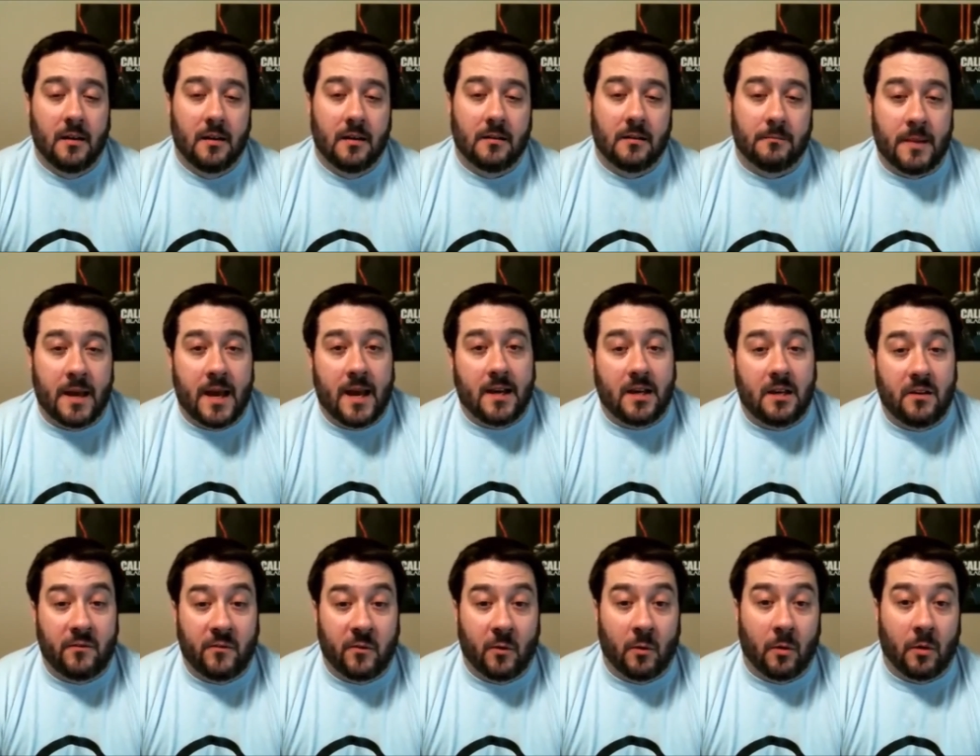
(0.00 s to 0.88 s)
Meg
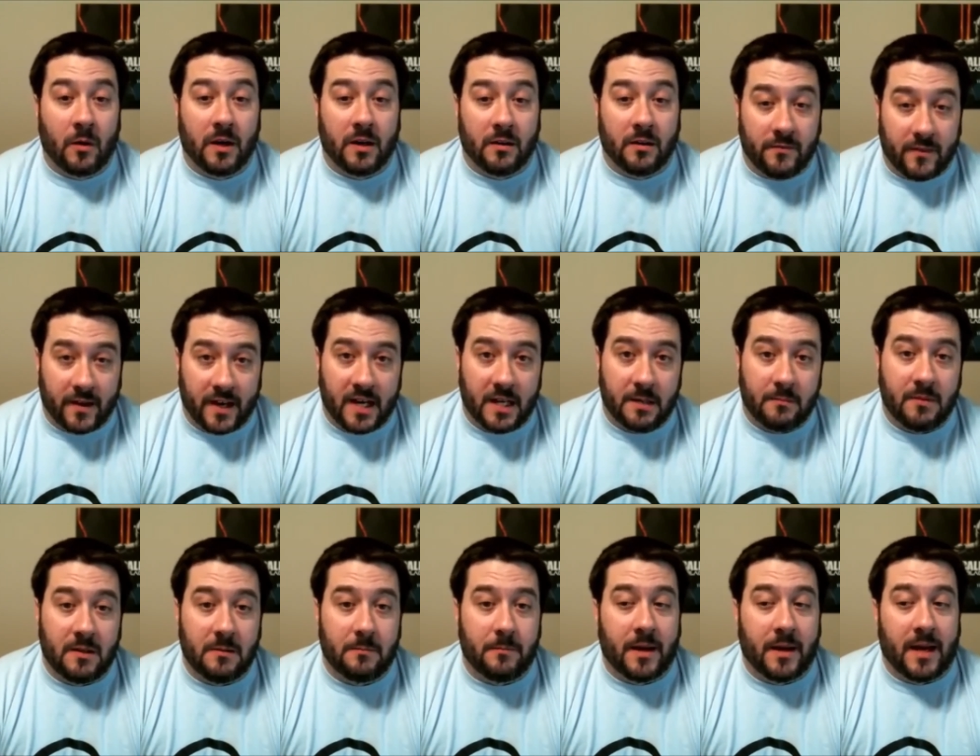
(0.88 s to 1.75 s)
for inviting
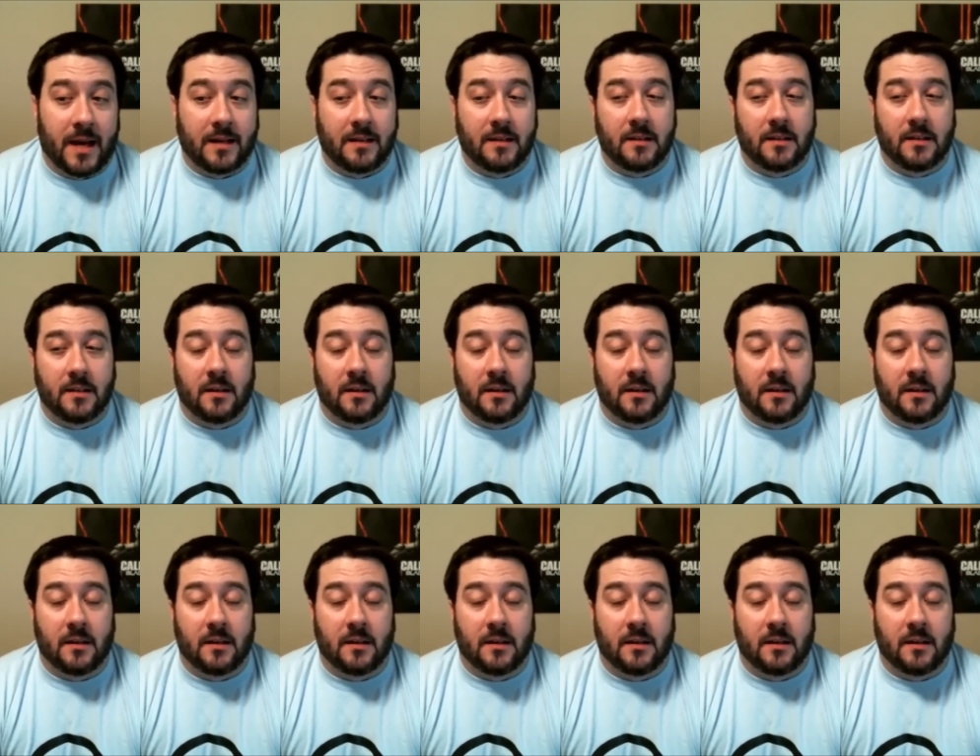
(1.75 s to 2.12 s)
me back.